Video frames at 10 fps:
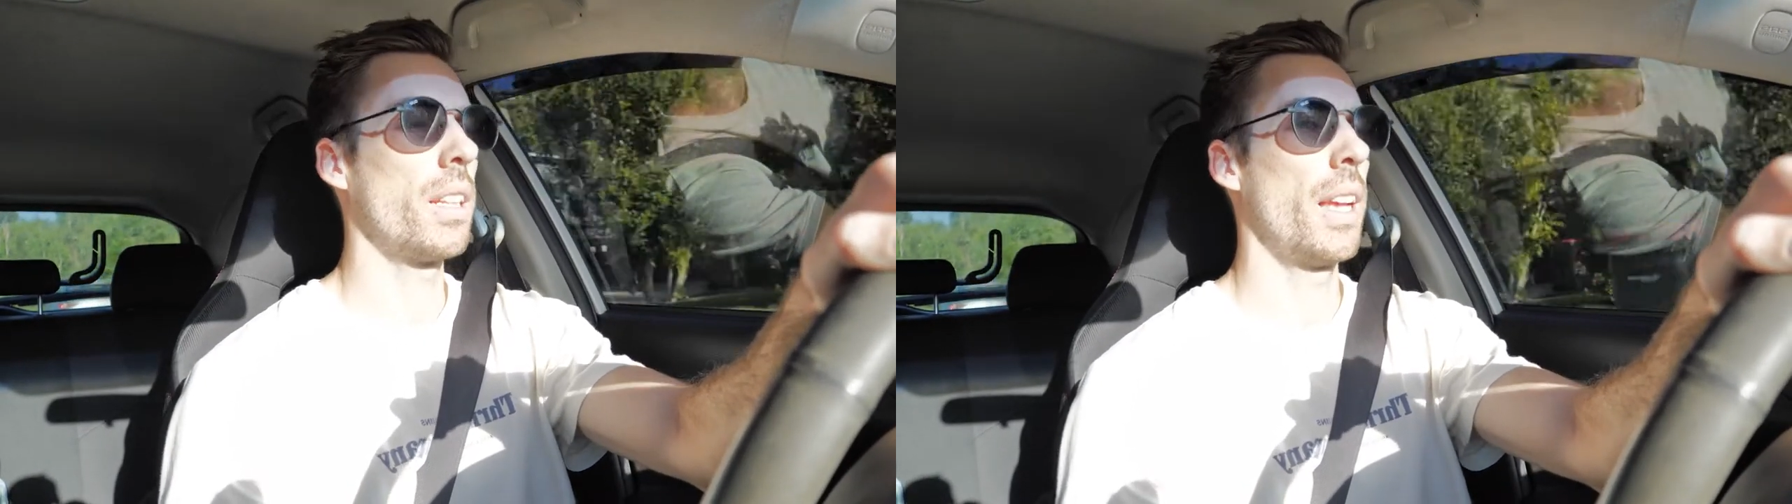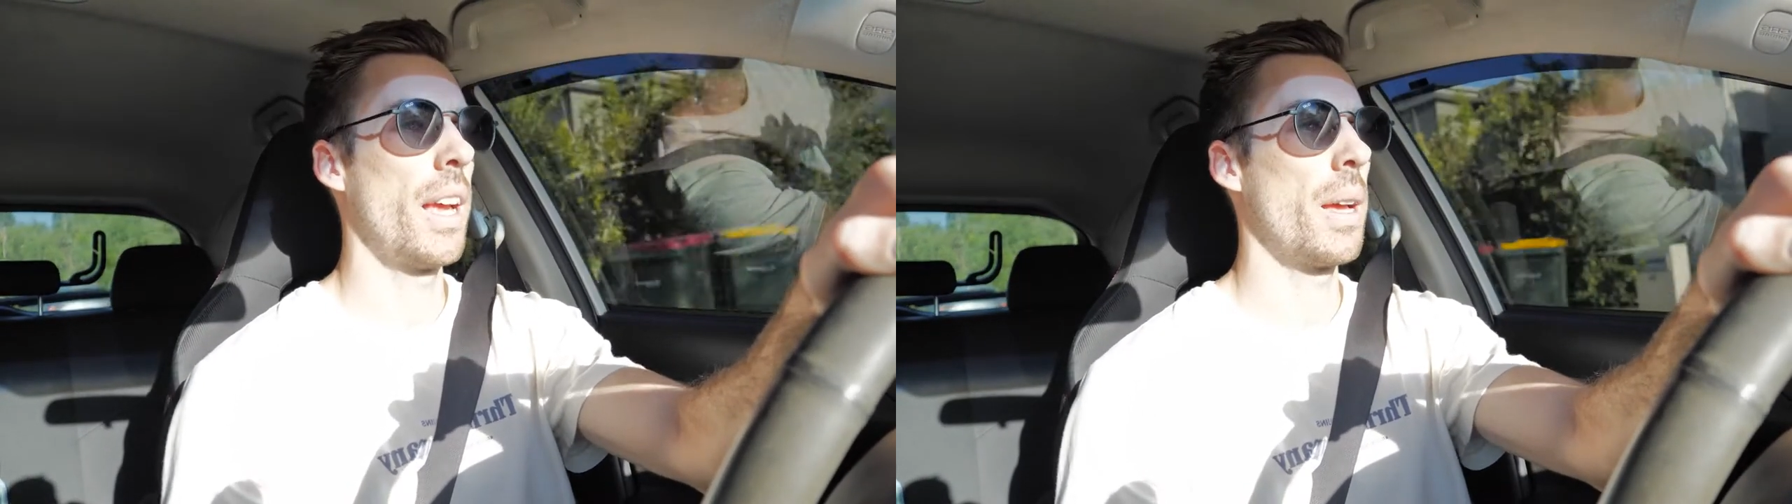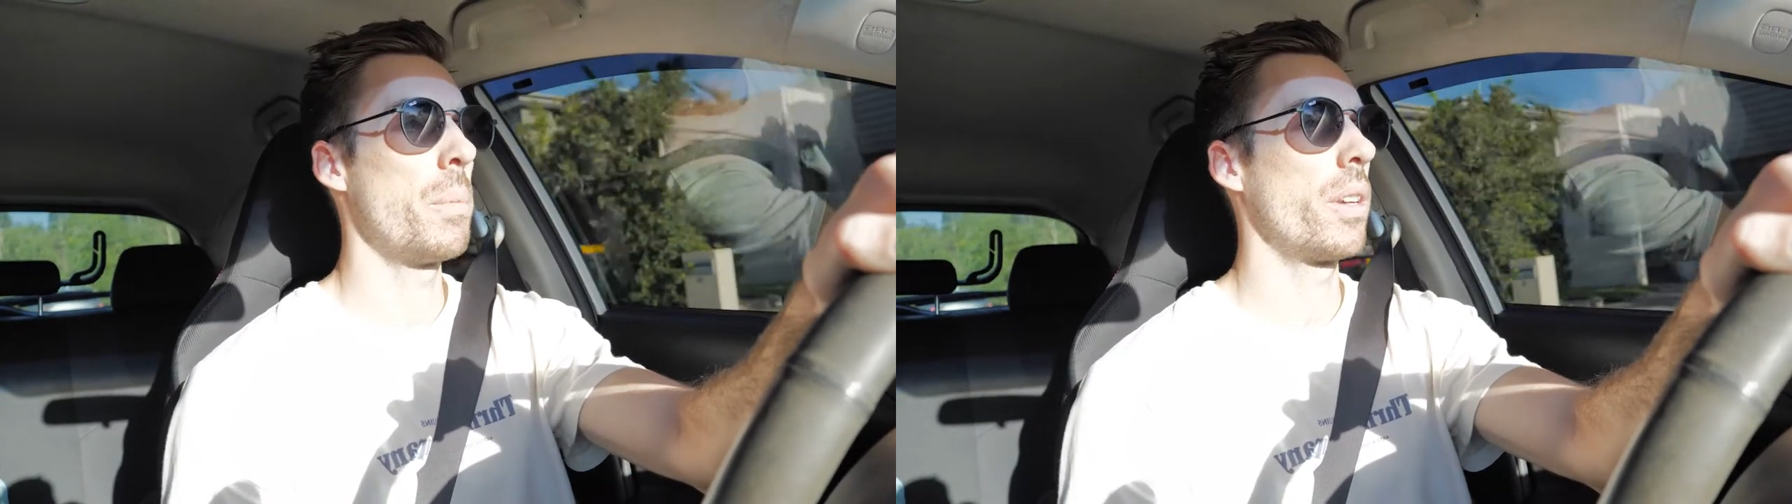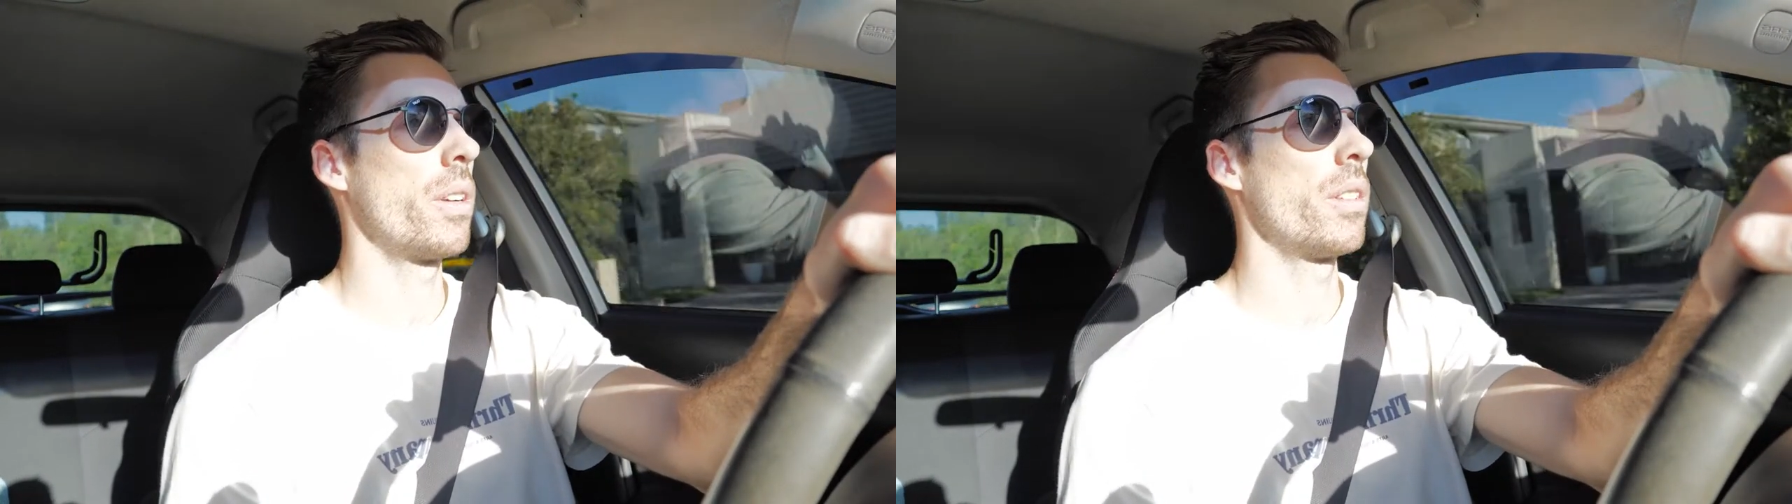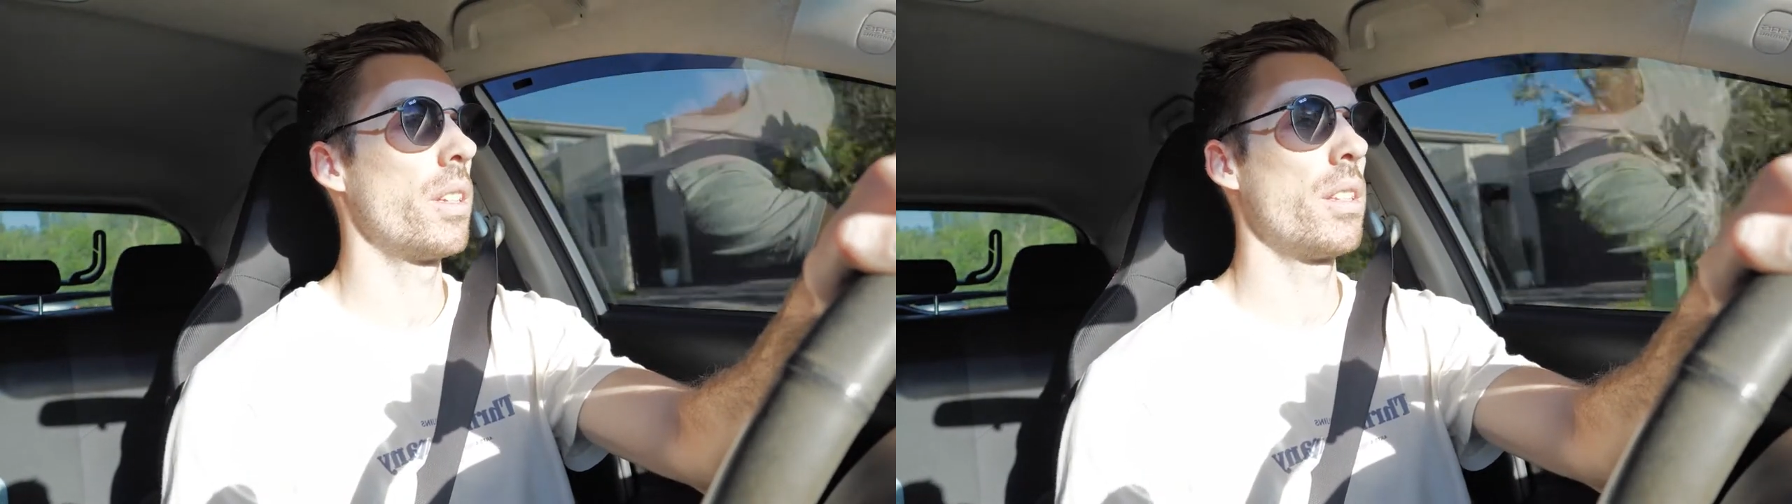glare
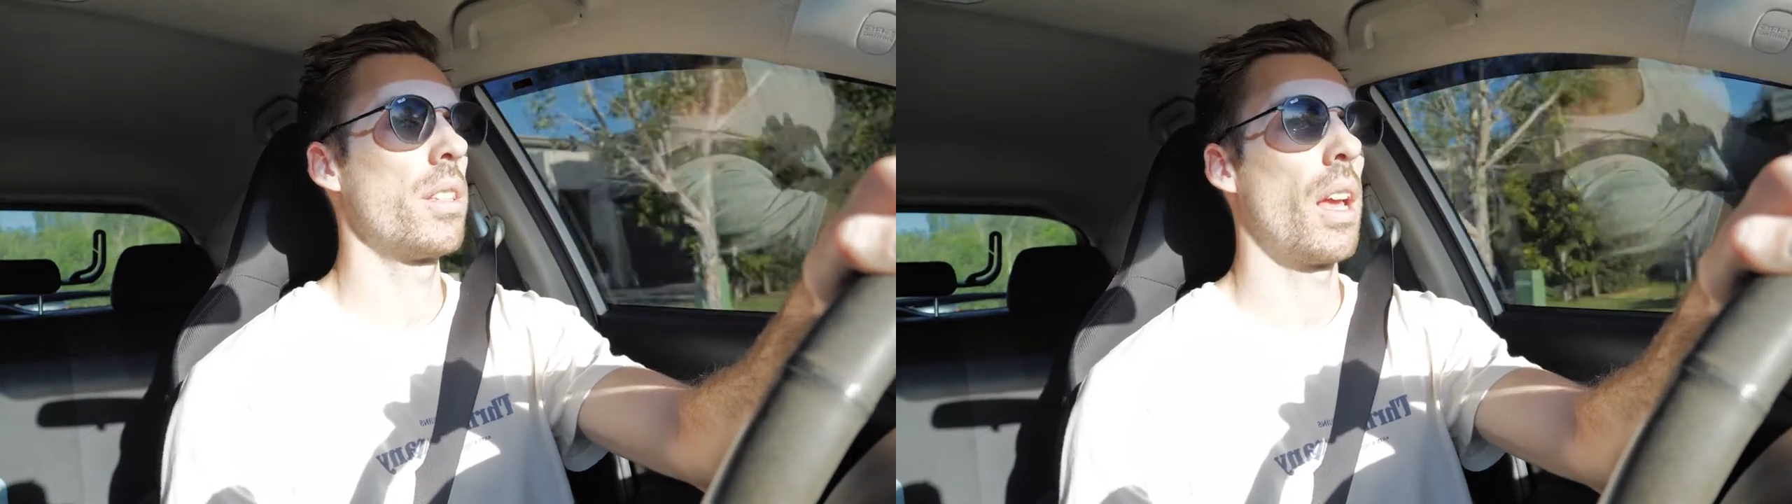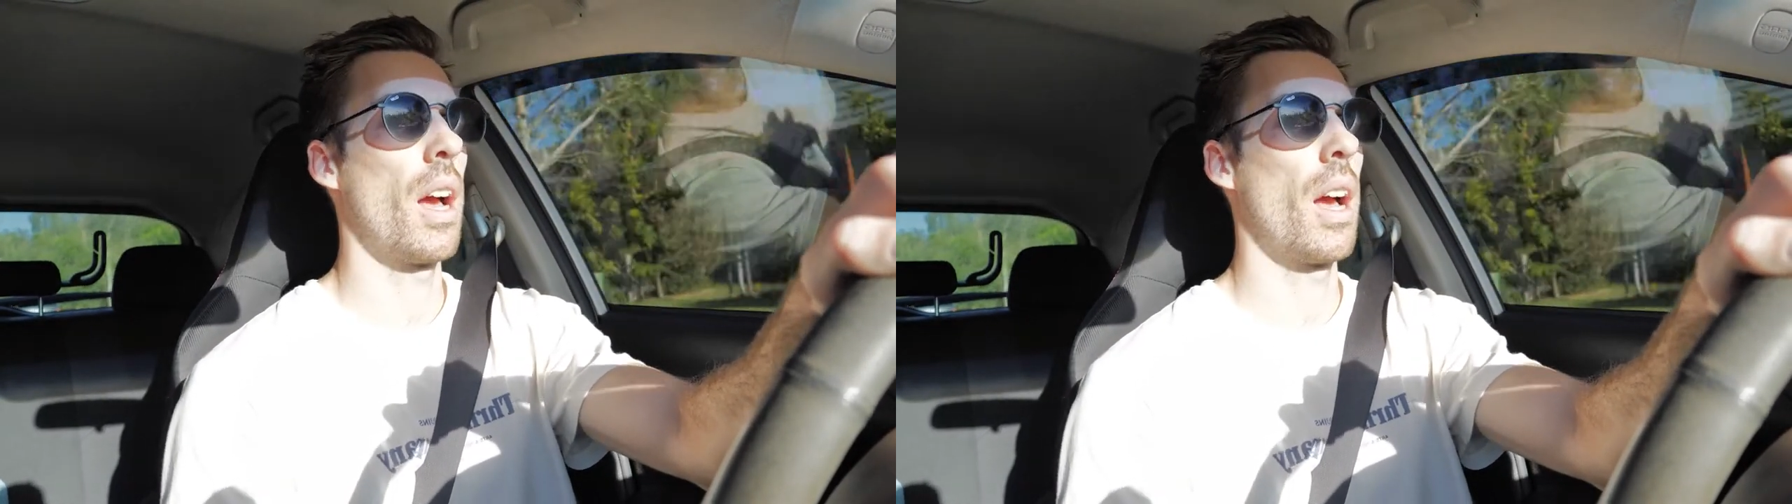because it is the